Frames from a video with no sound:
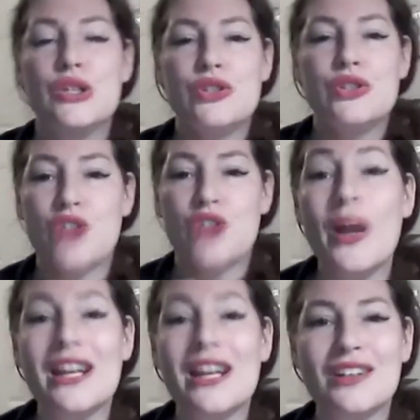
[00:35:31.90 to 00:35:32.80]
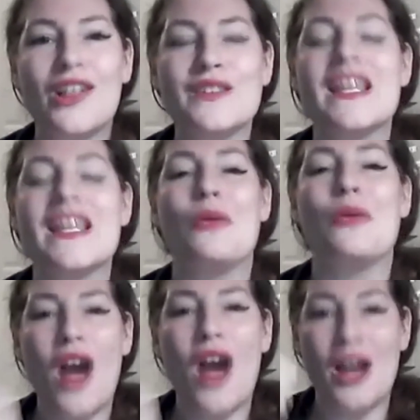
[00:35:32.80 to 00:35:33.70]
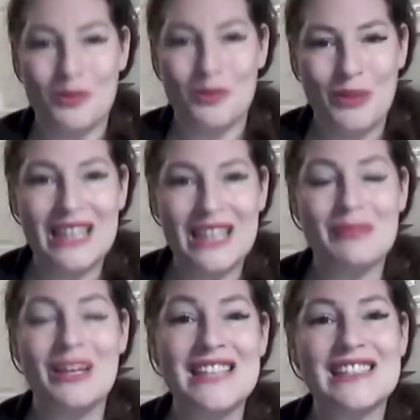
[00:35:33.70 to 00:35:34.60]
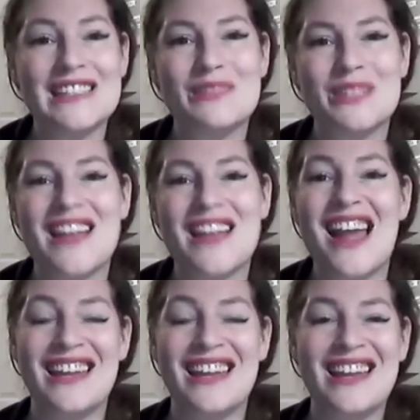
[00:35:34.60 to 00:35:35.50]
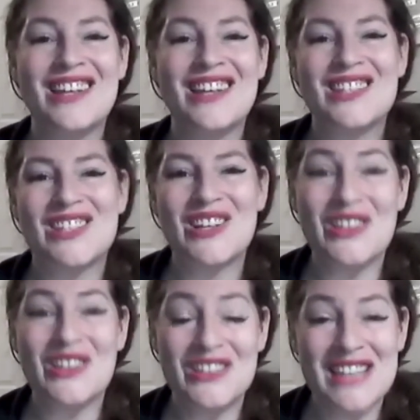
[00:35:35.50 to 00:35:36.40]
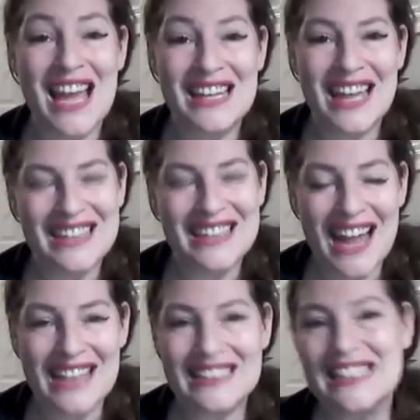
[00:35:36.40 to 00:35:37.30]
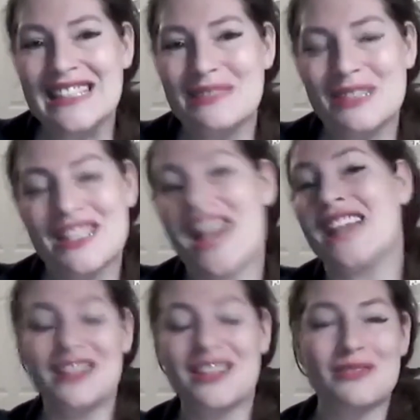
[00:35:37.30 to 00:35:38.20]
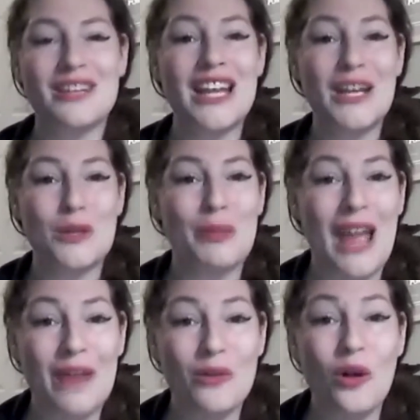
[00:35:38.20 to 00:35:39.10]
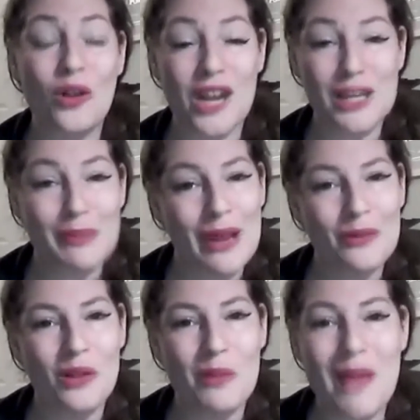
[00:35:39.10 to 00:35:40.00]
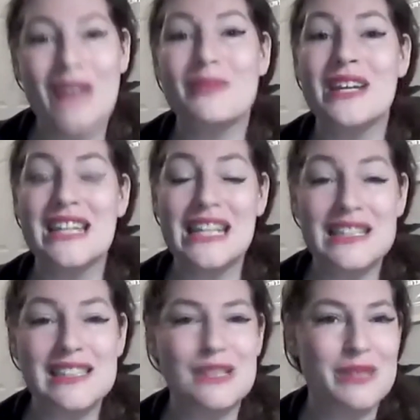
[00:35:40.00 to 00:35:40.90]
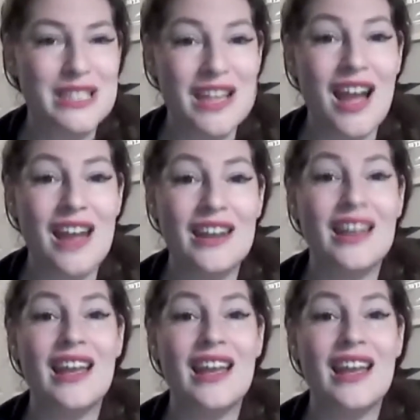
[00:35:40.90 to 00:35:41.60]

So in closing, 1, your bookkeeping needs to be done. 2, your 1099s need to be done. 3, your payroll or any payroll amendment needs to be done.